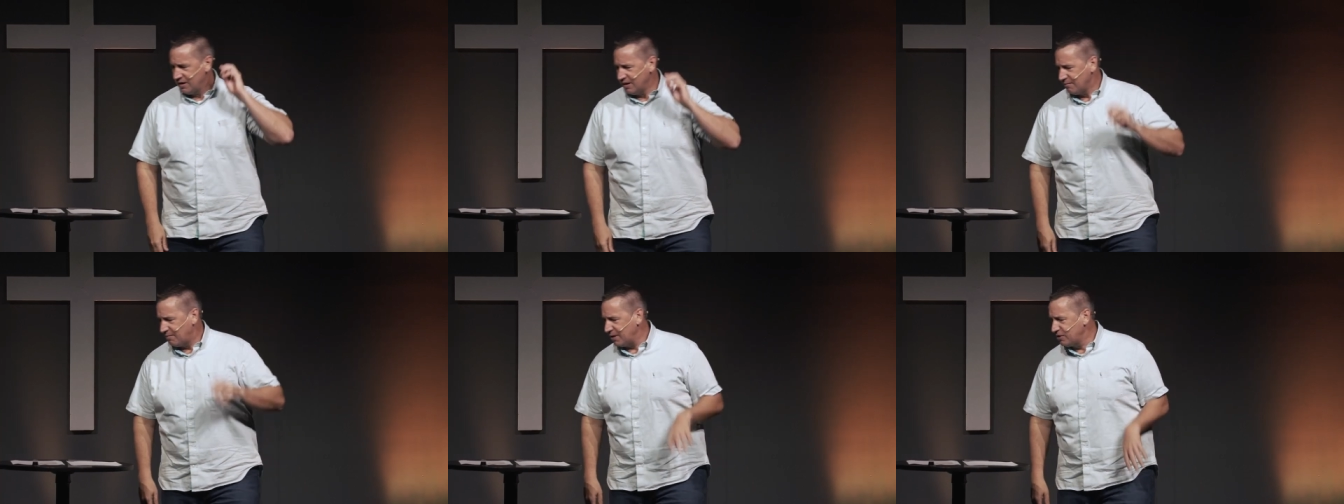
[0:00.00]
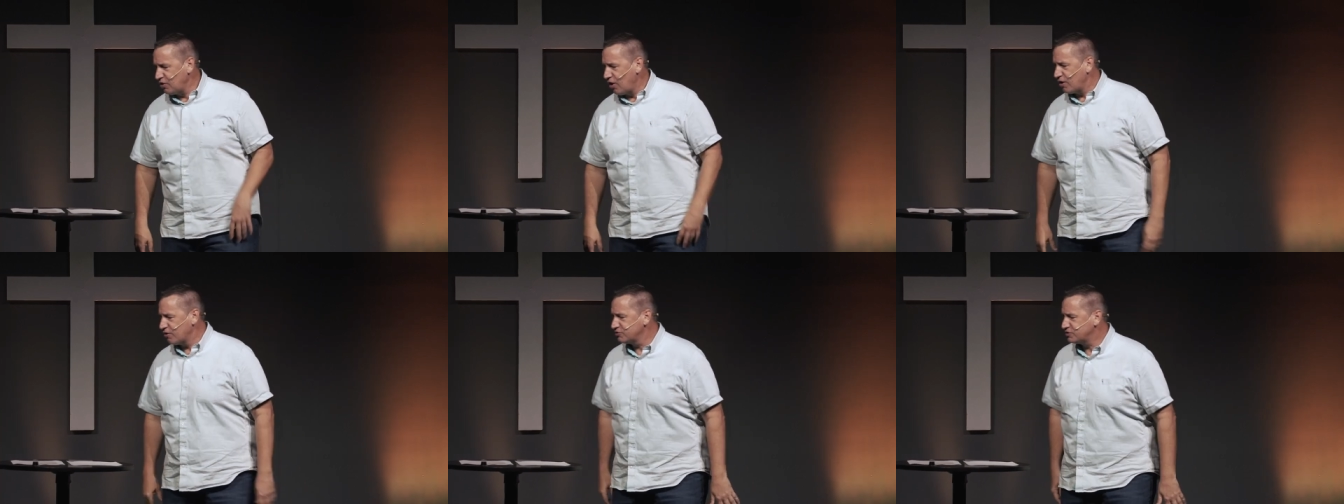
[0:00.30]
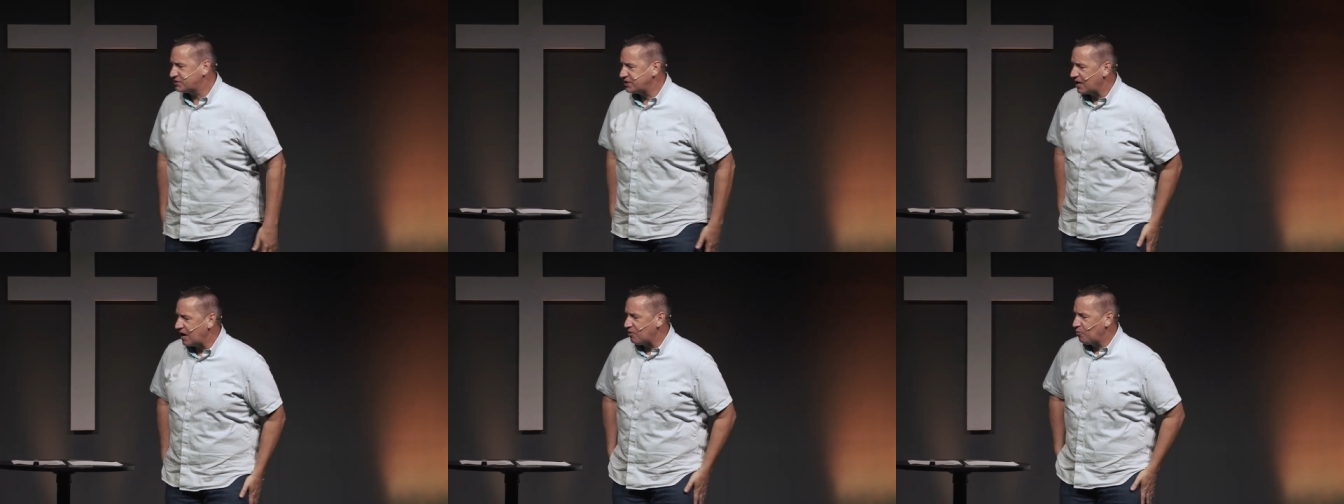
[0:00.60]
My daughter
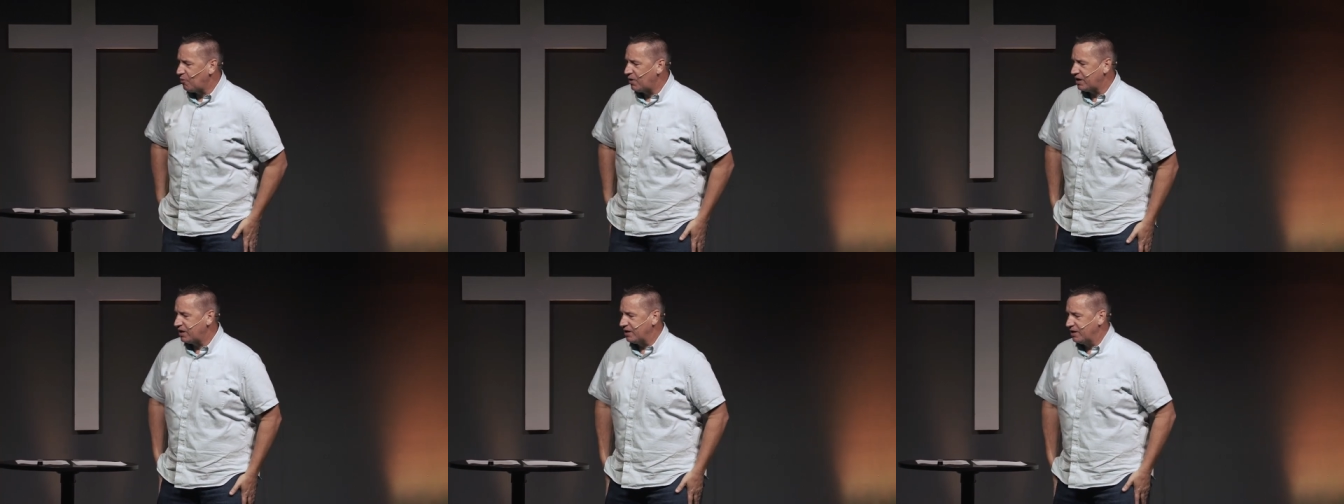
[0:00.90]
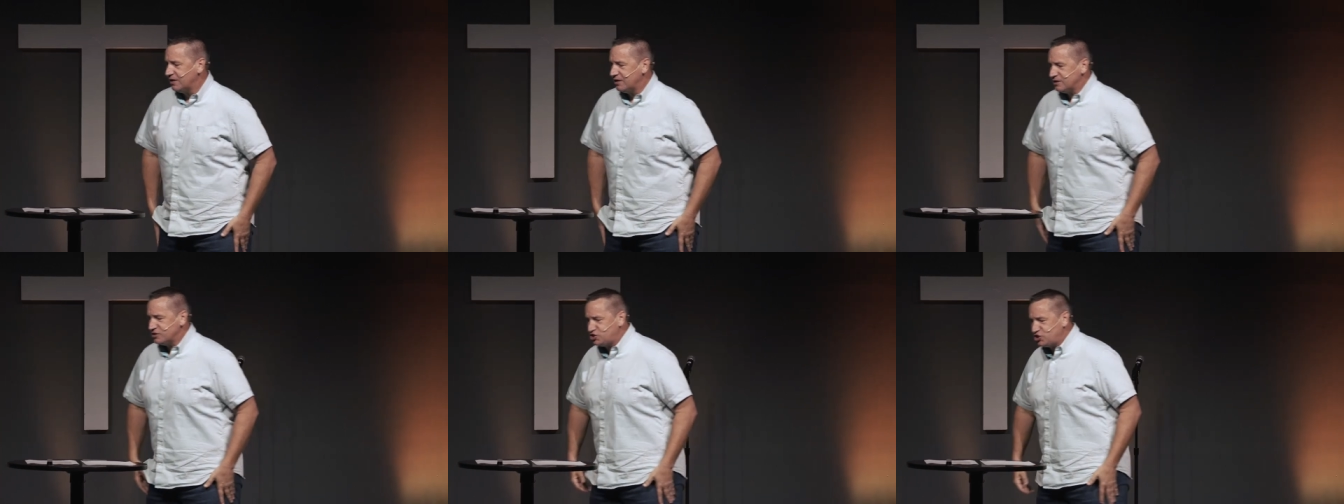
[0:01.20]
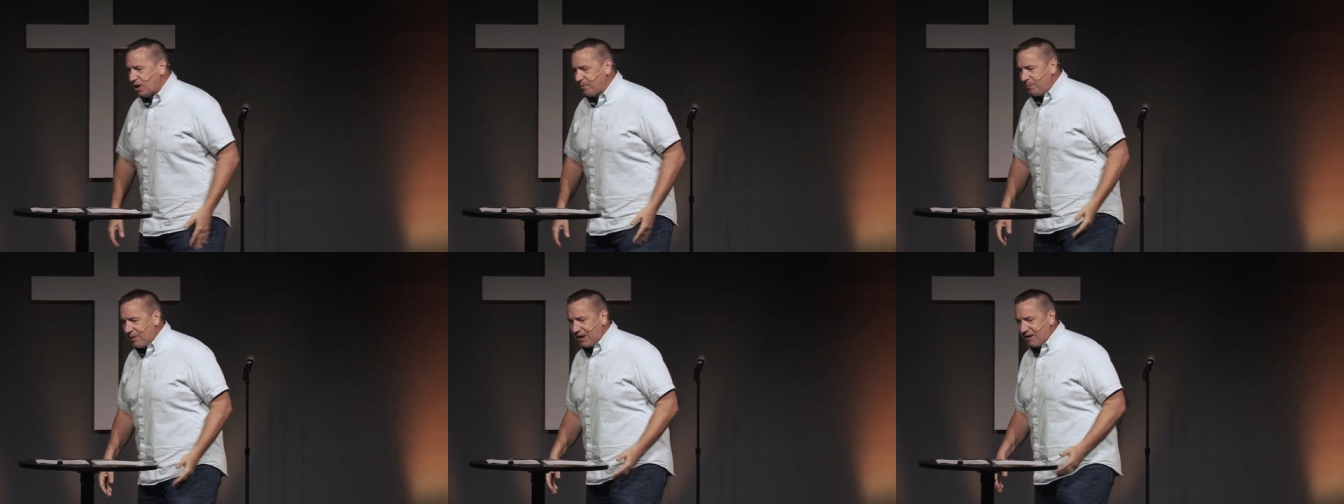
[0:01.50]
said, I want to
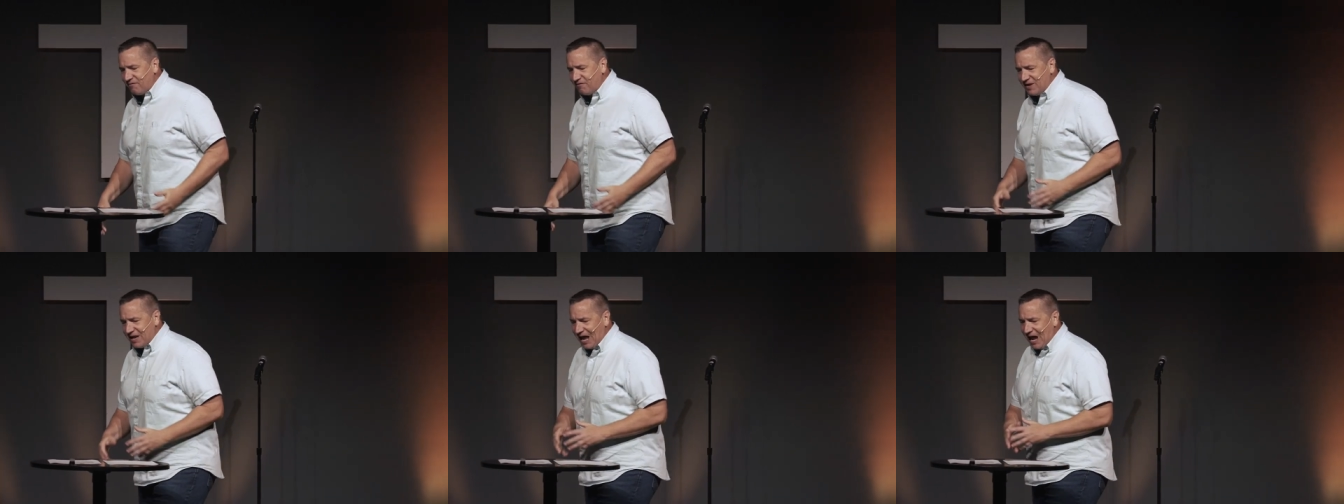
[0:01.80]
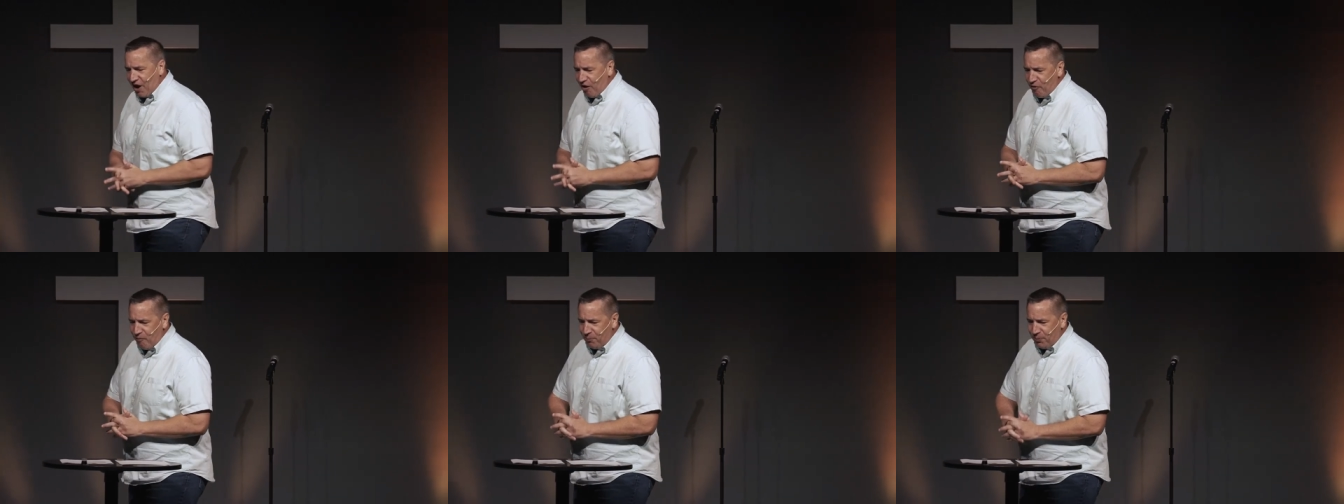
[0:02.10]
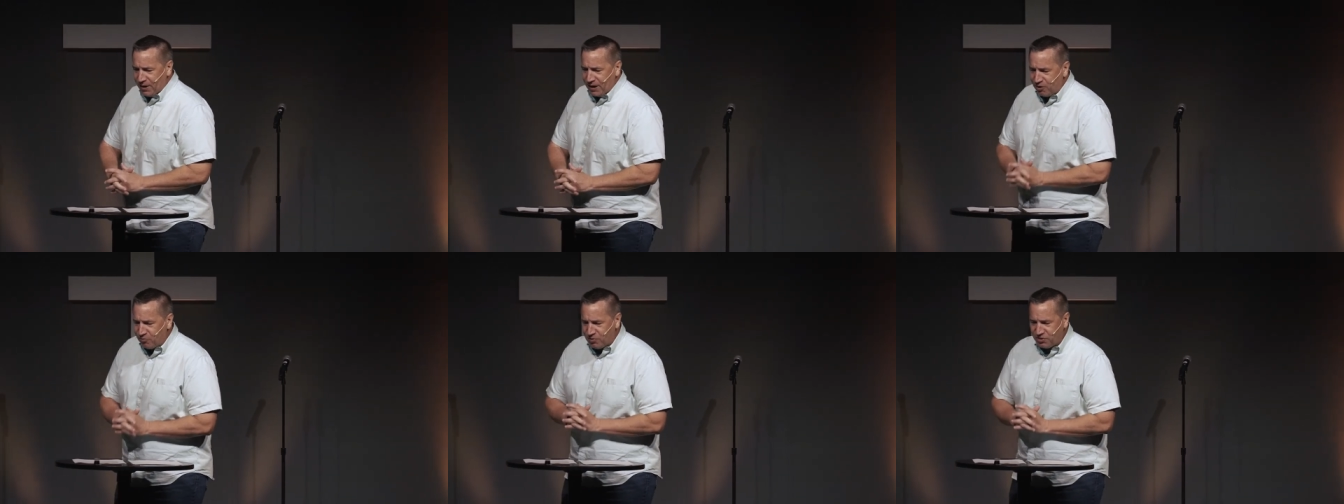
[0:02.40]
jump out of an
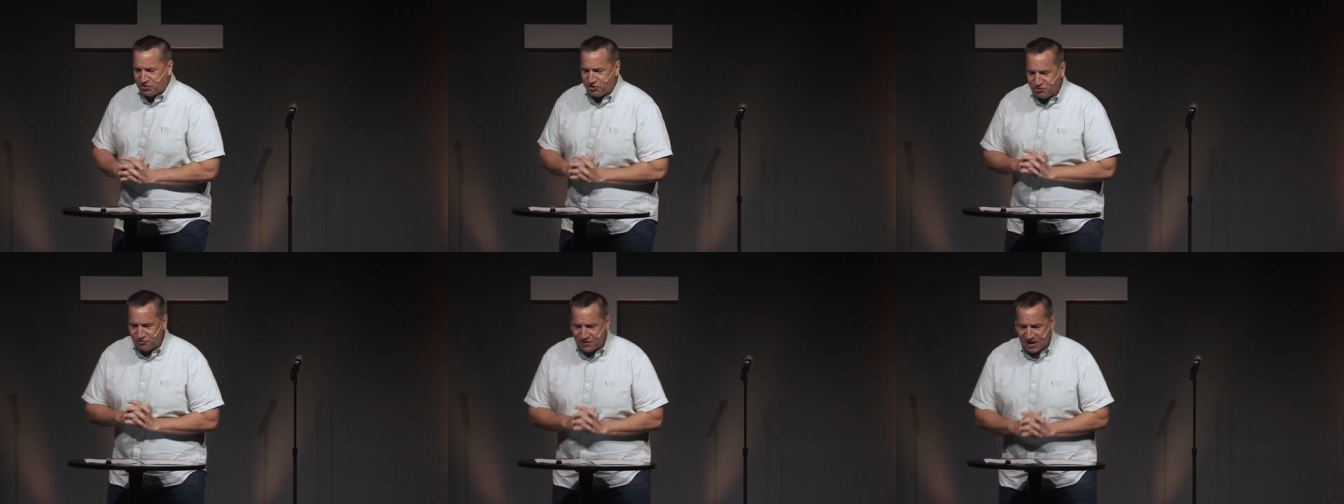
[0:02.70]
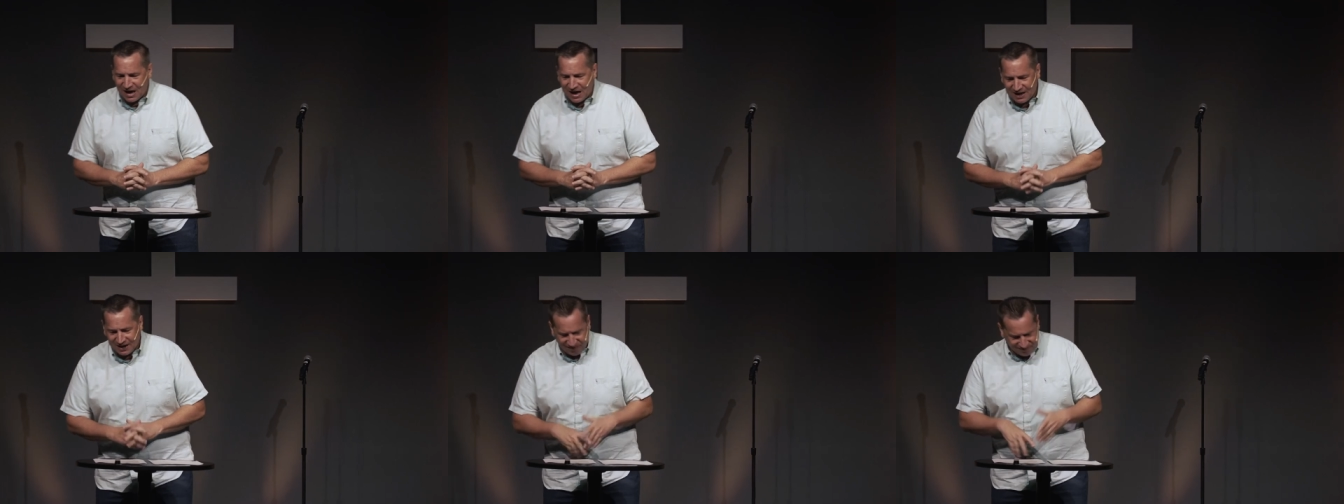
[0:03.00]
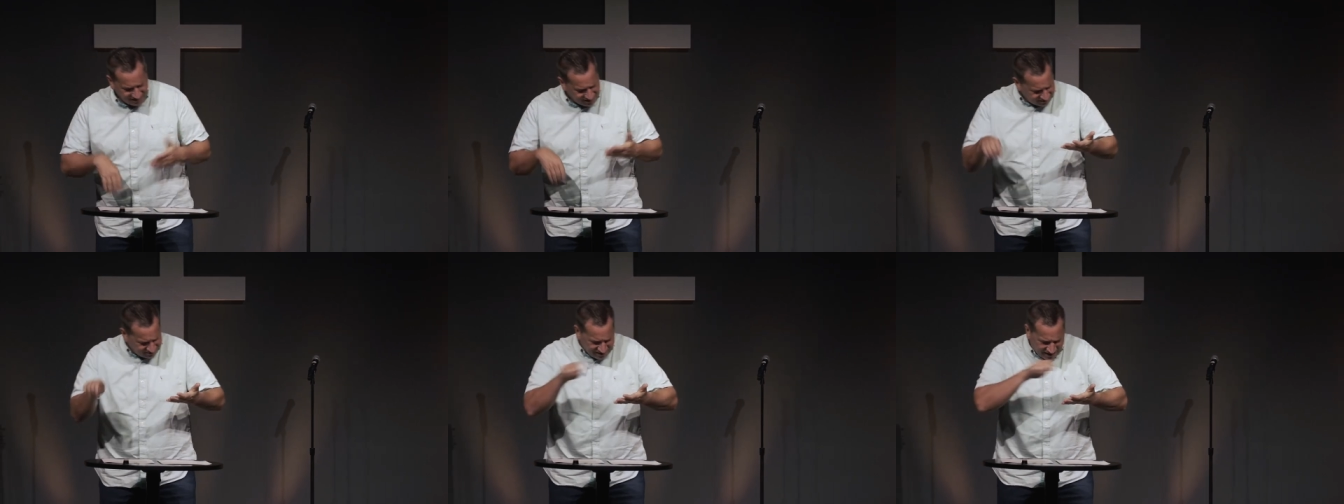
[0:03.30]
airplane with you, Dad. I
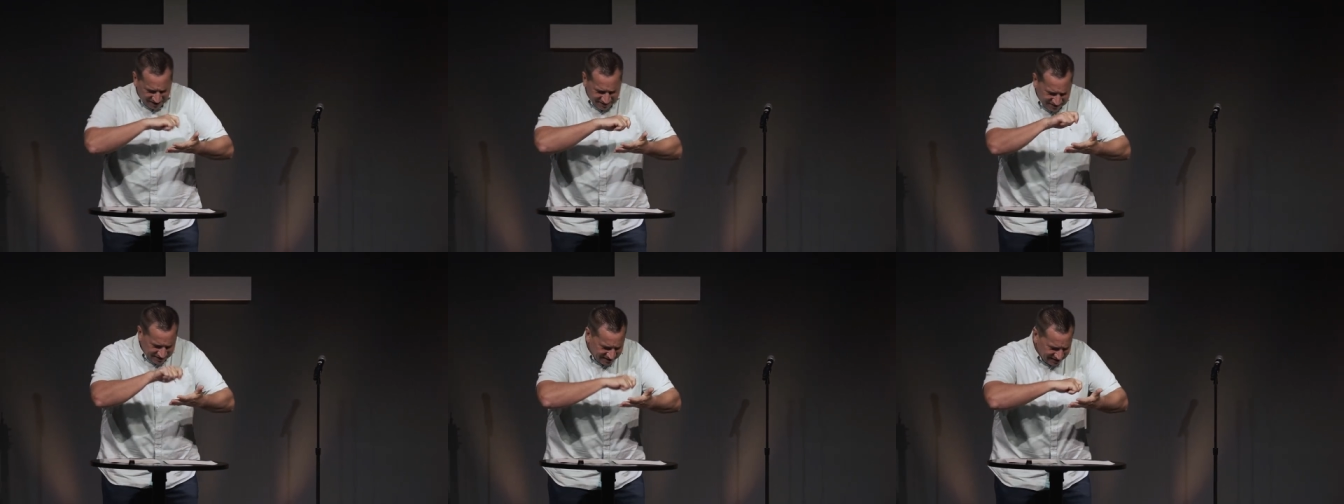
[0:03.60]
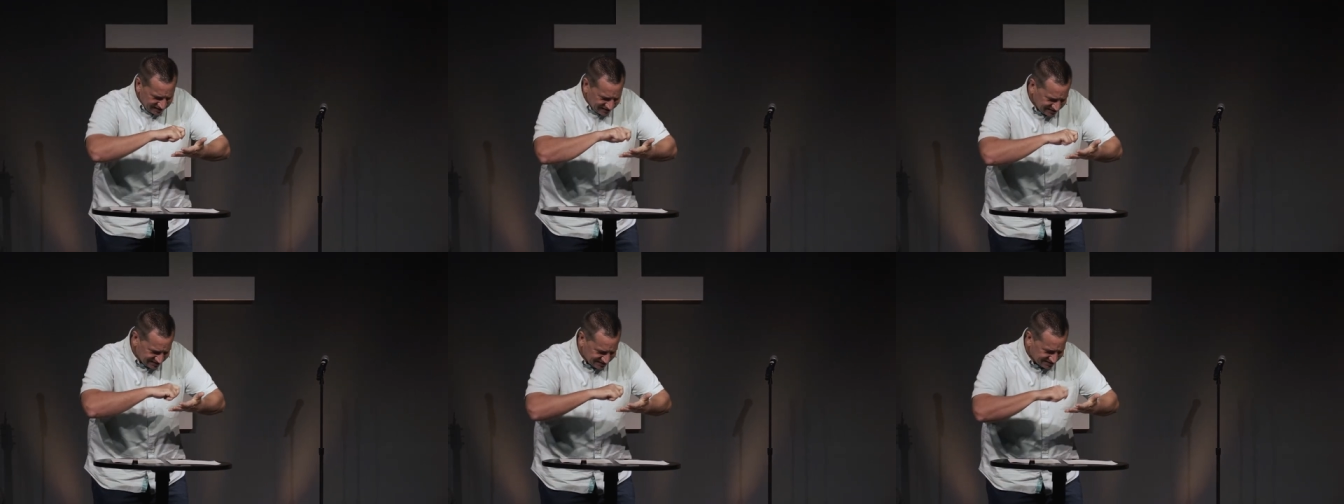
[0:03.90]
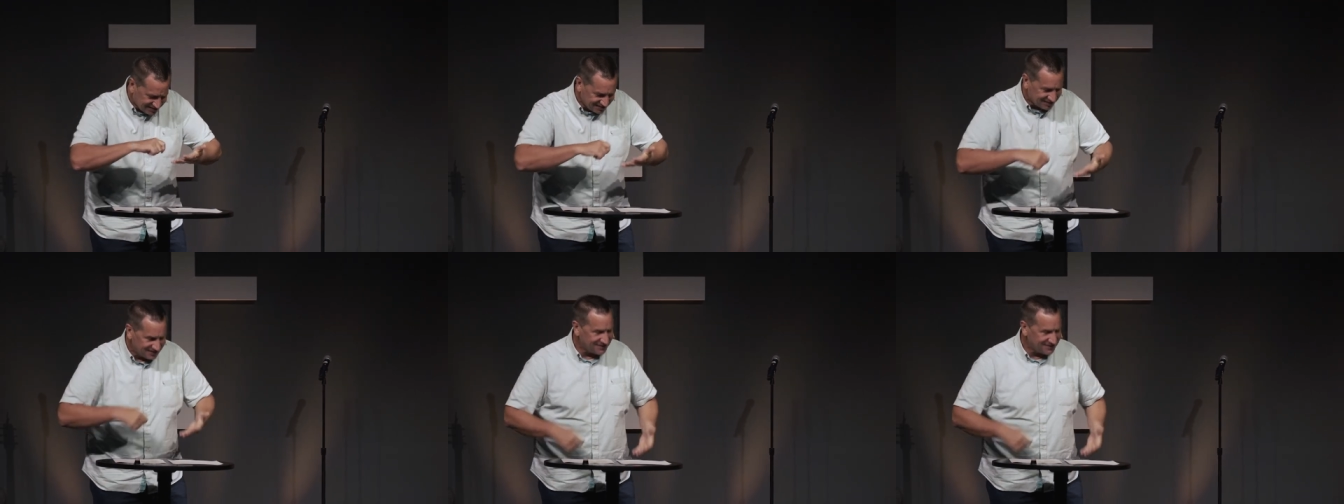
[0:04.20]
said, It's on the list.